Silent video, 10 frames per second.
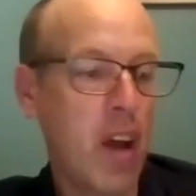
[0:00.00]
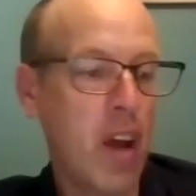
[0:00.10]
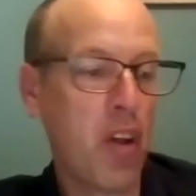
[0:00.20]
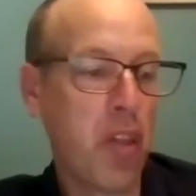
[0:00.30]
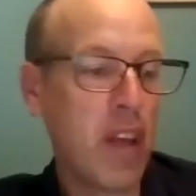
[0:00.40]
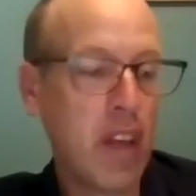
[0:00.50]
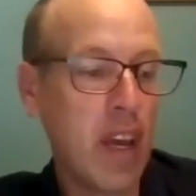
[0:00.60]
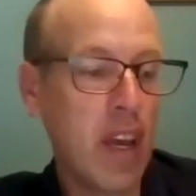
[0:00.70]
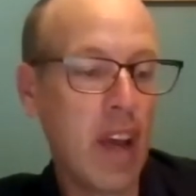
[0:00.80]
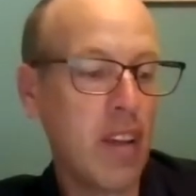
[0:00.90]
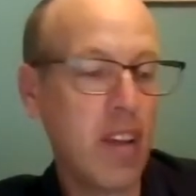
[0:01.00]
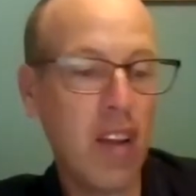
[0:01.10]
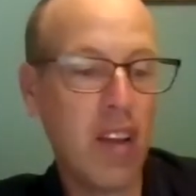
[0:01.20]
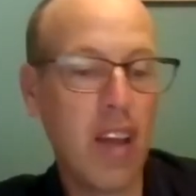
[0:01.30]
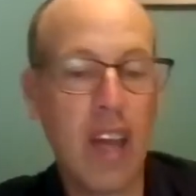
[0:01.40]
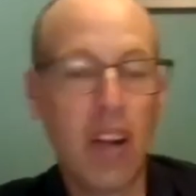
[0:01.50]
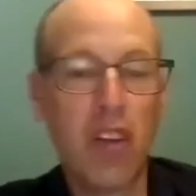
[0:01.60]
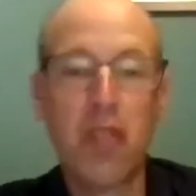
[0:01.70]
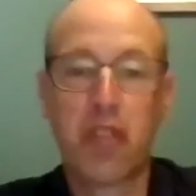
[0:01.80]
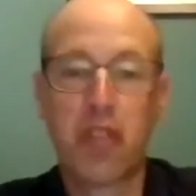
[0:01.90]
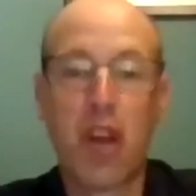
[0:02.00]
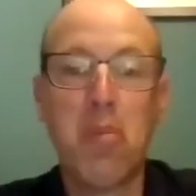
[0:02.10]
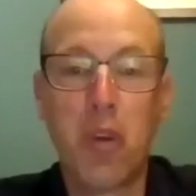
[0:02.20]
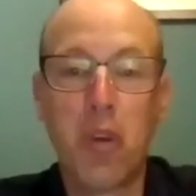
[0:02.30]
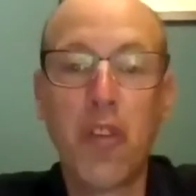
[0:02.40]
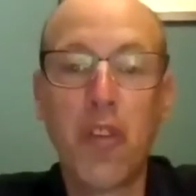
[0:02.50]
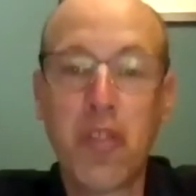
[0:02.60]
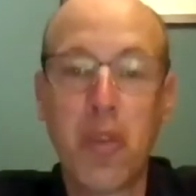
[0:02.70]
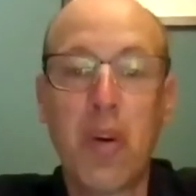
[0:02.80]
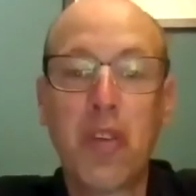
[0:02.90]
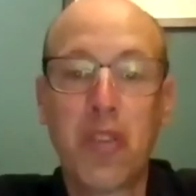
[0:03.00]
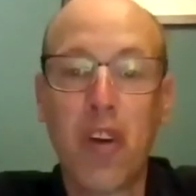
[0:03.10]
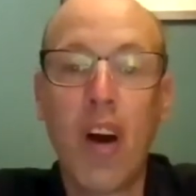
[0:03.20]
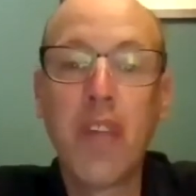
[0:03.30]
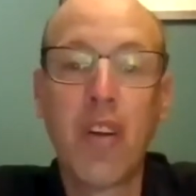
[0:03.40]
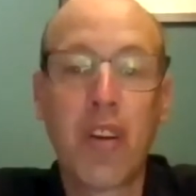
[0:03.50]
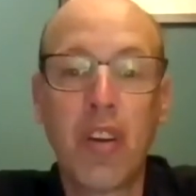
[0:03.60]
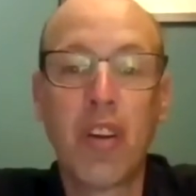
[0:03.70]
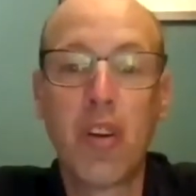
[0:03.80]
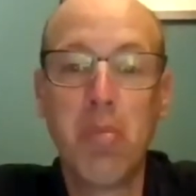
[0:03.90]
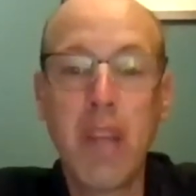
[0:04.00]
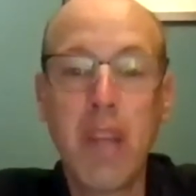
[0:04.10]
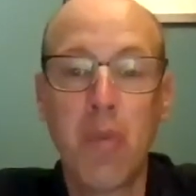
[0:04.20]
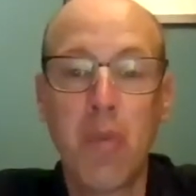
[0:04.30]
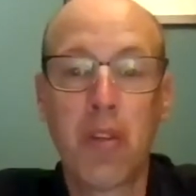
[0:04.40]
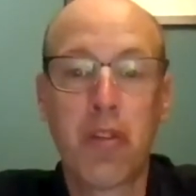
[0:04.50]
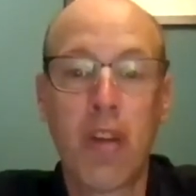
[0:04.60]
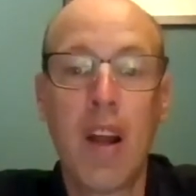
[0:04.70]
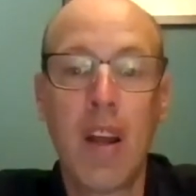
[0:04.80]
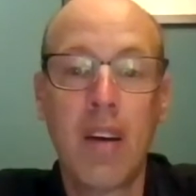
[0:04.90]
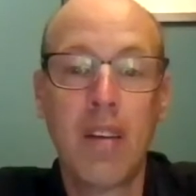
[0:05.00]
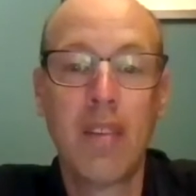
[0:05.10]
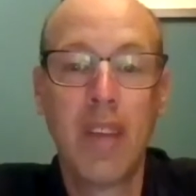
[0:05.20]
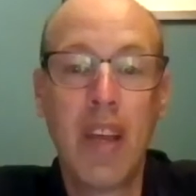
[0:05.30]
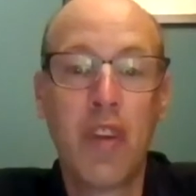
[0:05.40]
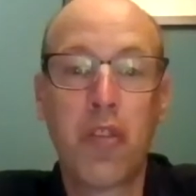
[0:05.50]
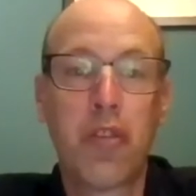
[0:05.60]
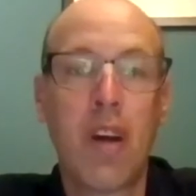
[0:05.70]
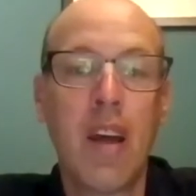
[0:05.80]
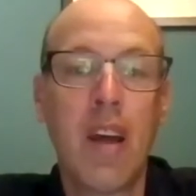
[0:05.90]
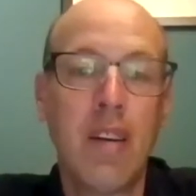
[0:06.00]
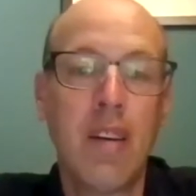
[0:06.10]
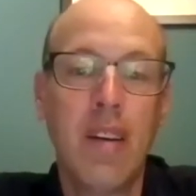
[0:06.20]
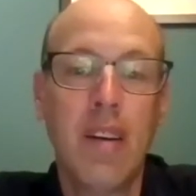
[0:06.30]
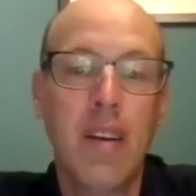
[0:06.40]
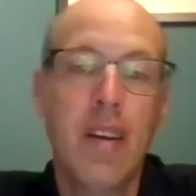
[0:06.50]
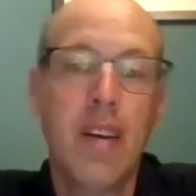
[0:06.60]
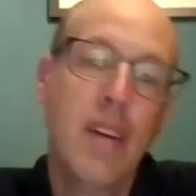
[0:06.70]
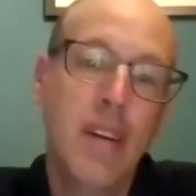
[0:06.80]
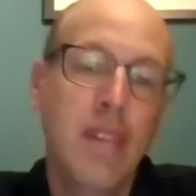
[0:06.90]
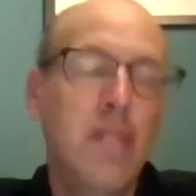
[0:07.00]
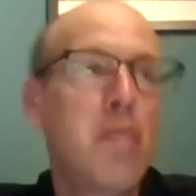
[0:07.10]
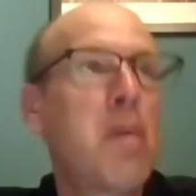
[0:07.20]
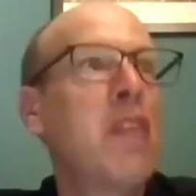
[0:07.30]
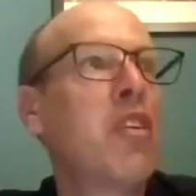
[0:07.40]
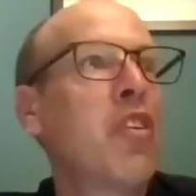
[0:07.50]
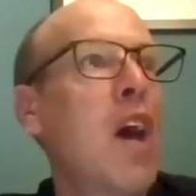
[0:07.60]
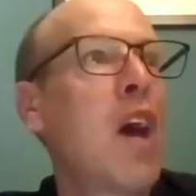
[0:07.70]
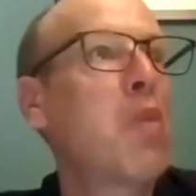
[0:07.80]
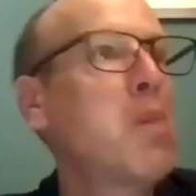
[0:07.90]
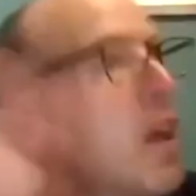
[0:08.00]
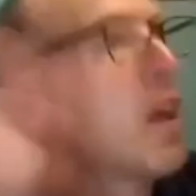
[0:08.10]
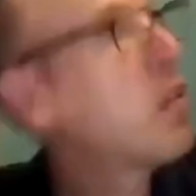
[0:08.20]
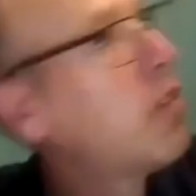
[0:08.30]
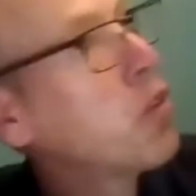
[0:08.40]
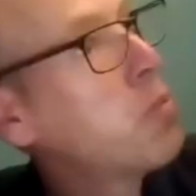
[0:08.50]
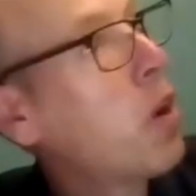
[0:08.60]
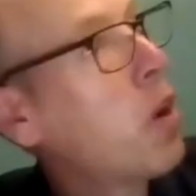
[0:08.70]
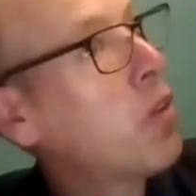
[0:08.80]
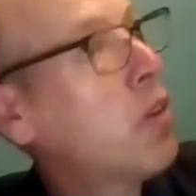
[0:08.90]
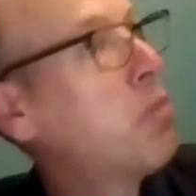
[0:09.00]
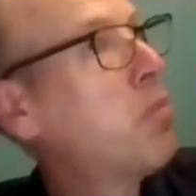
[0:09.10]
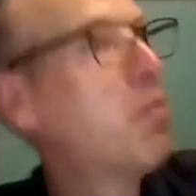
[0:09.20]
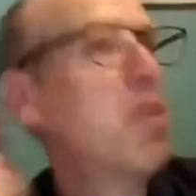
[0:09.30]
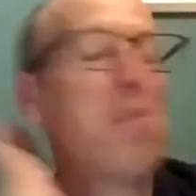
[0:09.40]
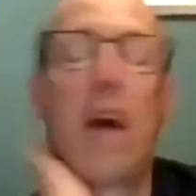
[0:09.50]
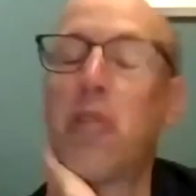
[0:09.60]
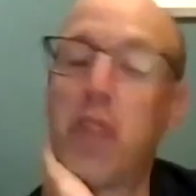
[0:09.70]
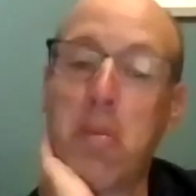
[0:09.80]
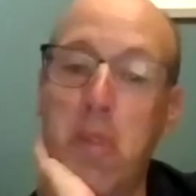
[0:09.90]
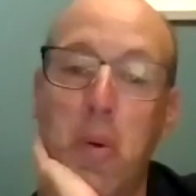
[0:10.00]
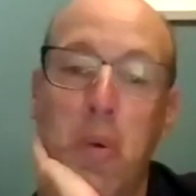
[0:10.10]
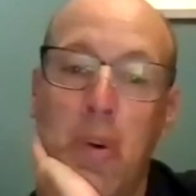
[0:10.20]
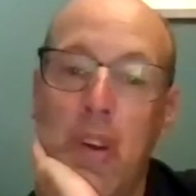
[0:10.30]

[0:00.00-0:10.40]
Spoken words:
And I think England have stumbled on to a side that can compete with Australia in Australia, depending on how we play the fast ball, the bouncing ball.